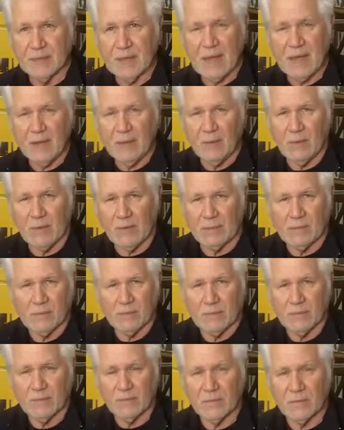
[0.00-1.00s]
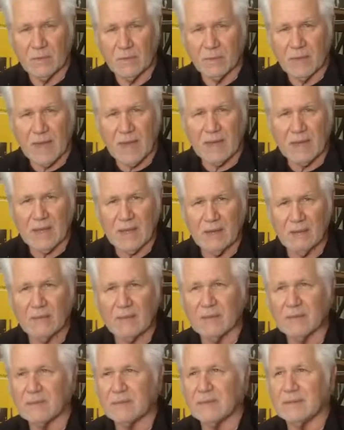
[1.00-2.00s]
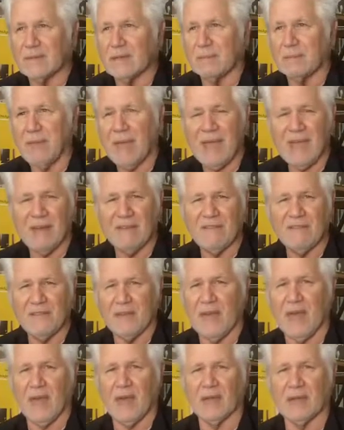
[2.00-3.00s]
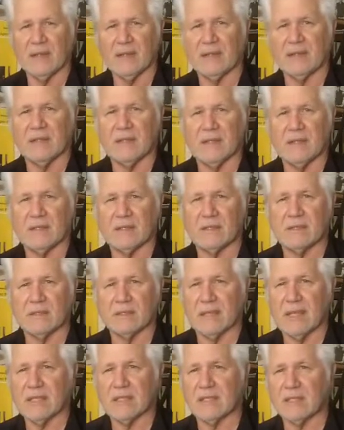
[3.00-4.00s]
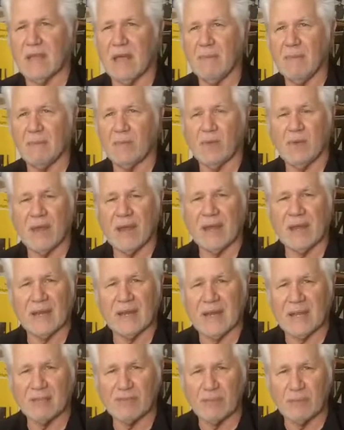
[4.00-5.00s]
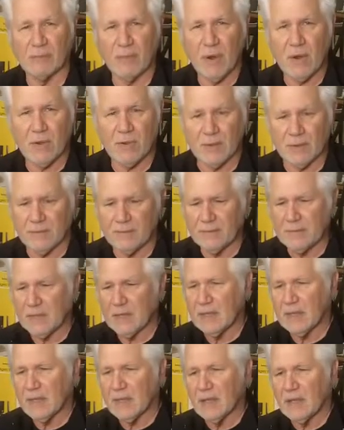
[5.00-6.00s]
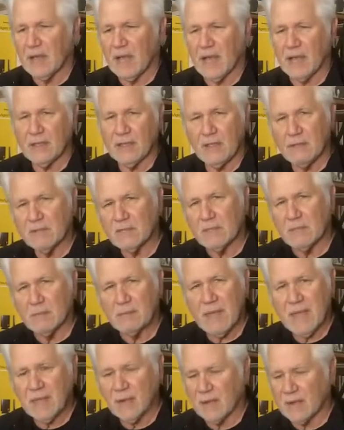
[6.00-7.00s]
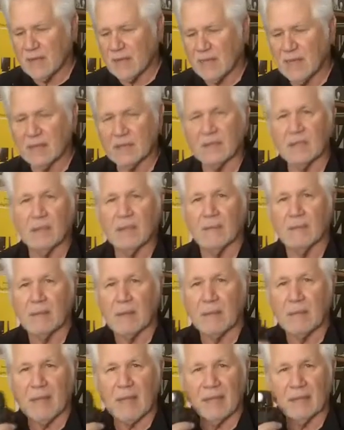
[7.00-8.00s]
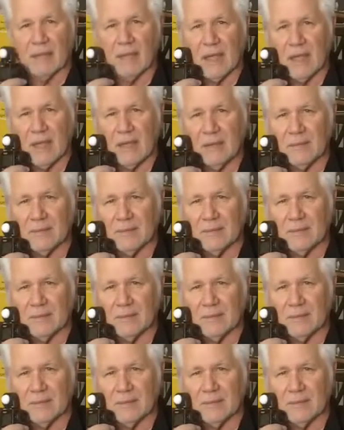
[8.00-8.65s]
I don't want to do that. I don't get paid for that. I'm creating an extra burden. I'll use the meter to get my main light